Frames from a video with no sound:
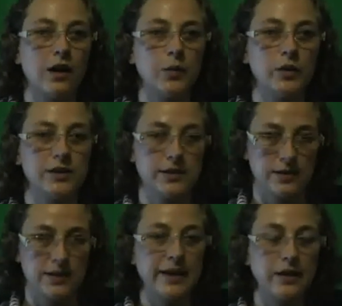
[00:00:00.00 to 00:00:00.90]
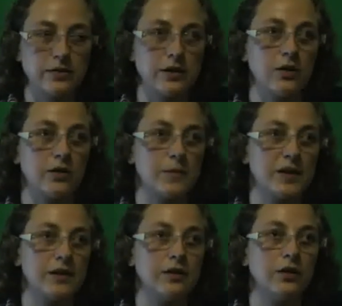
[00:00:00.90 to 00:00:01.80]
I was taken to
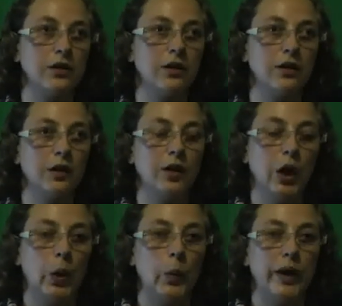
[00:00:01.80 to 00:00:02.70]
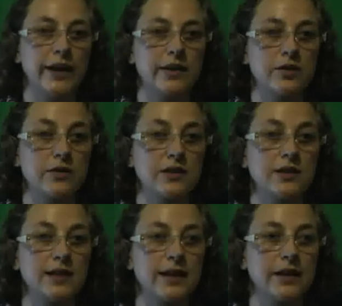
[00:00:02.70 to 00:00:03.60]
hospital, where the
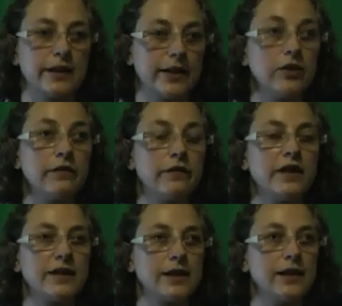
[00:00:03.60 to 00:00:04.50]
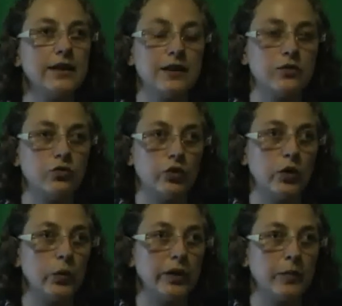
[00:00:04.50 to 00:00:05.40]
doctors said that they couldn't find anything
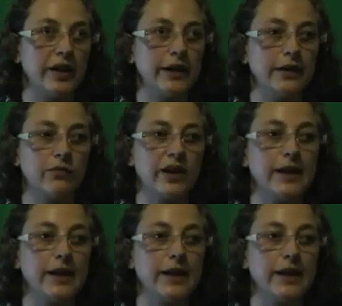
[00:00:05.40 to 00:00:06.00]
wrong with me.